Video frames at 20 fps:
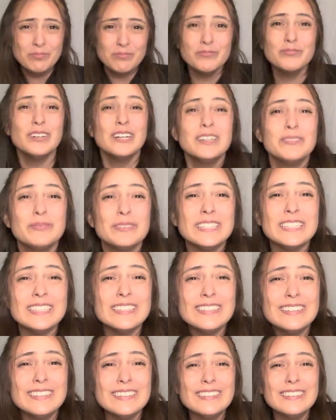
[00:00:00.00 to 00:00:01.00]
Mommy,
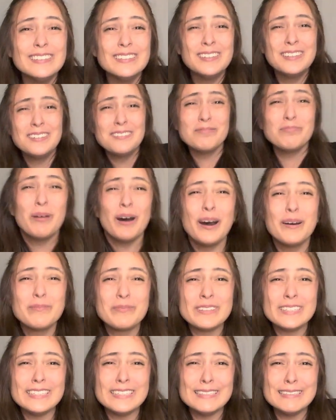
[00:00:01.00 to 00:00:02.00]

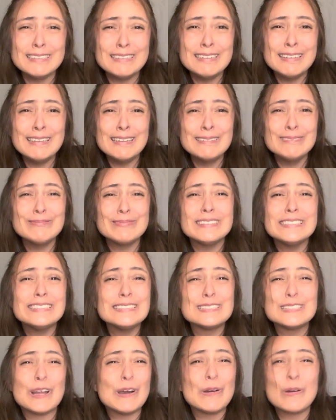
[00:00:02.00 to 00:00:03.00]
Papi,
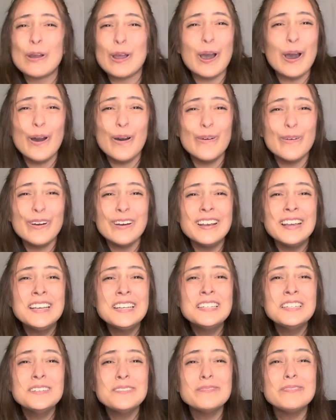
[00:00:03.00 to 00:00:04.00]
please don't go.
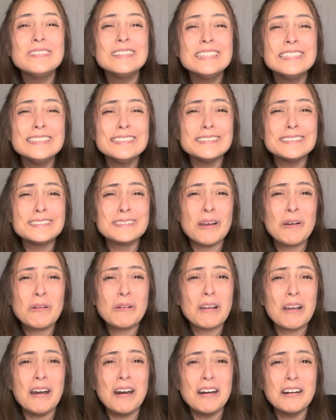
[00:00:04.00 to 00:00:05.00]
Please don't
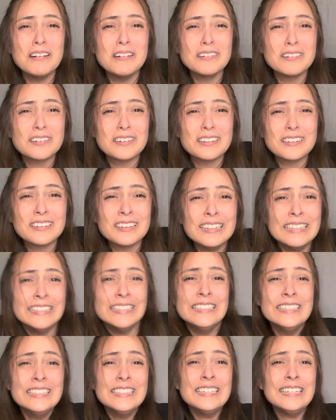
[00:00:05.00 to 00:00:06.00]
go.
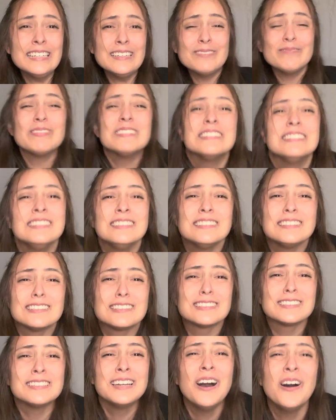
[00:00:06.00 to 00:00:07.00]

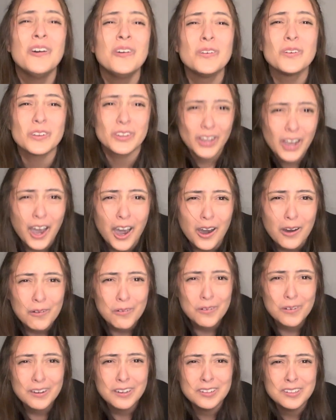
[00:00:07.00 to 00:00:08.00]
Please don't go.
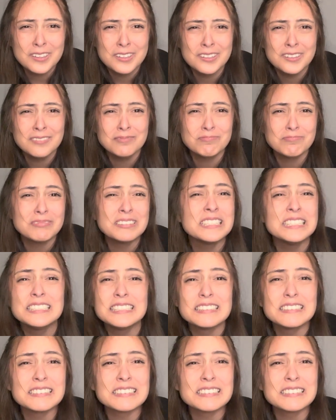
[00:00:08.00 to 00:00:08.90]
Please.